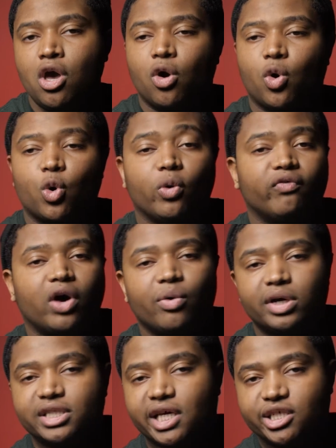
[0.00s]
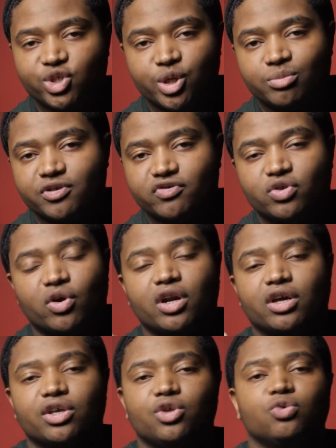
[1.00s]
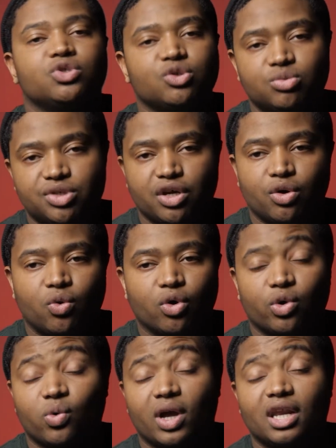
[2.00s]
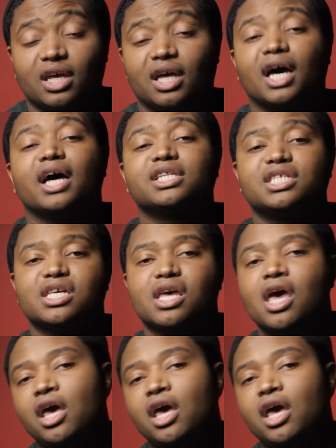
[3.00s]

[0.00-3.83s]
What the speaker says: or who have always had dreams of starting a YouTube channel or creating content,